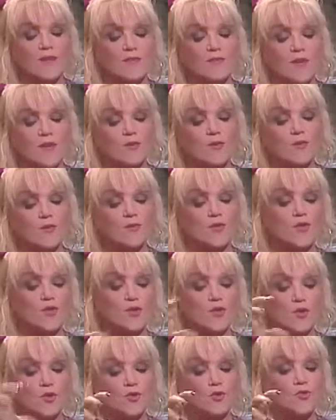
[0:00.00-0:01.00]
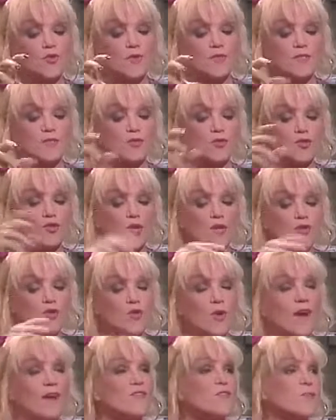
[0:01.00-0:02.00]
Vancouver, you go to Nova Scotia, you
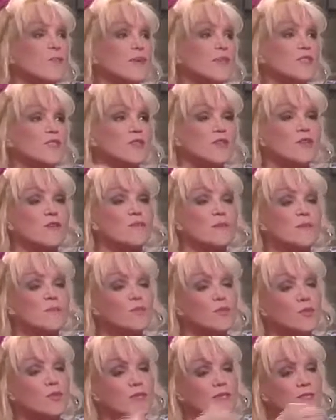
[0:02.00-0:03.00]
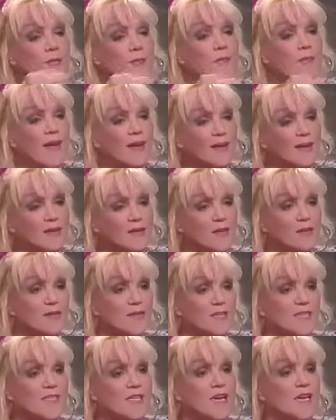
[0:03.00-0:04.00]
go, everybody's sort of been pulling the blanket on
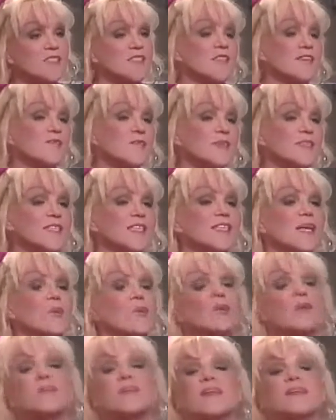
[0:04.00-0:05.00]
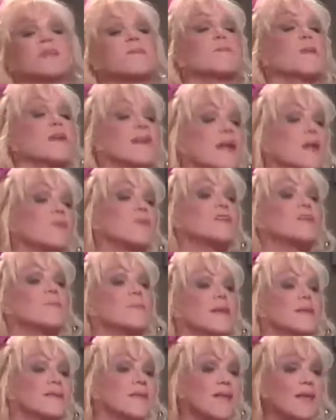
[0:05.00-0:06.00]
their sides, and everybody says, I want to be independent. I want
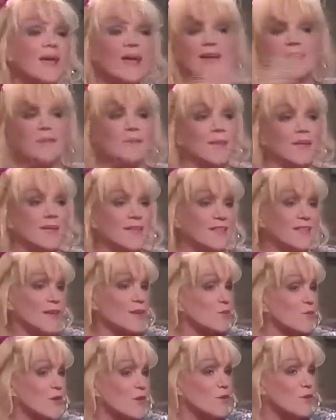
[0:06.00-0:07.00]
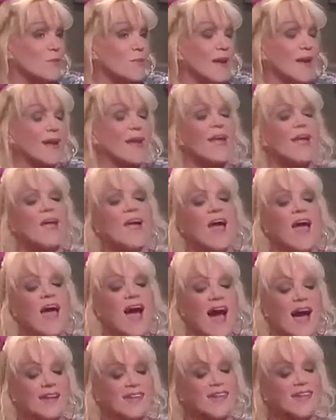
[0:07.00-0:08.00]
independent, not only Quebec.
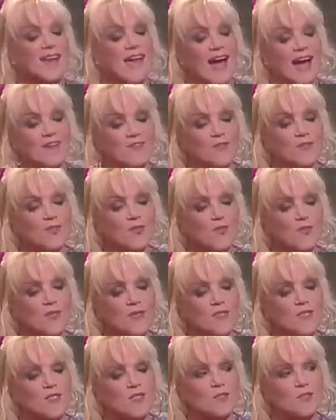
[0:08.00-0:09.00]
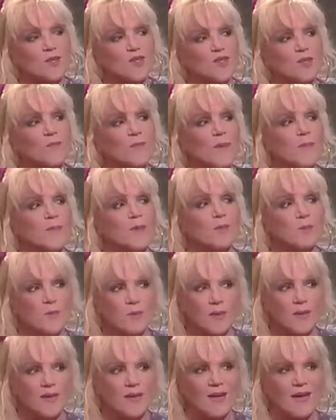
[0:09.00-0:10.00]
I think after the war situation, people will
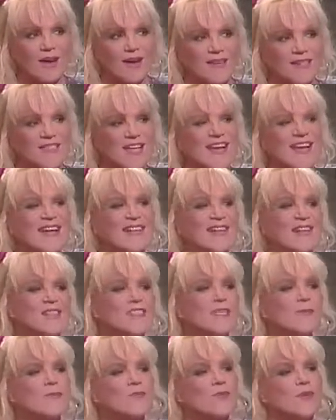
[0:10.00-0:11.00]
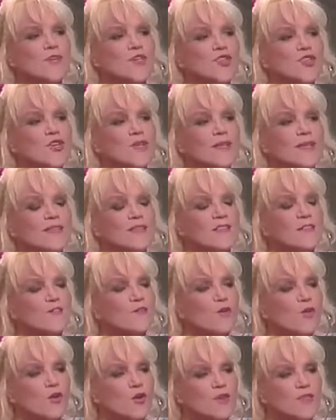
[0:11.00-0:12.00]
realize that separation and
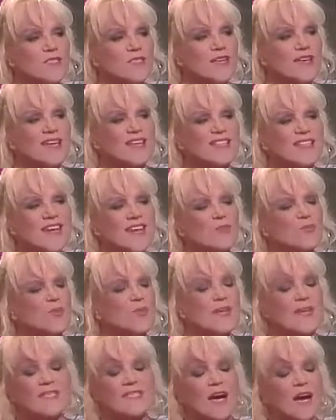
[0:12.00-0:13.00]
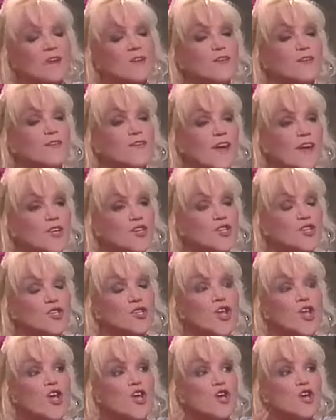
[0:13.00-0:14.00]
divorce is not really, it's out of
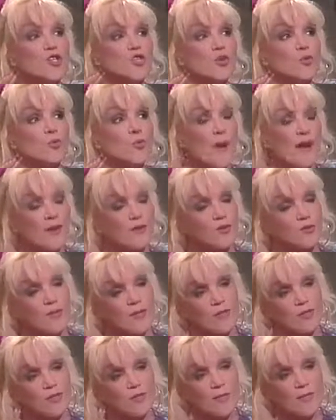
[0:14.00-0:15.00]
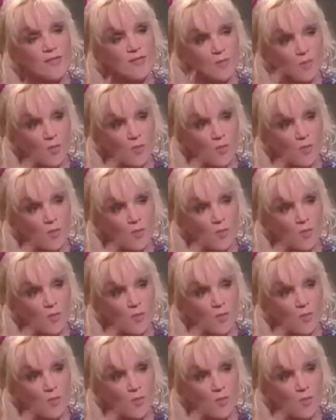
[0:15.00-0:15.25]
fashion. So rather than doing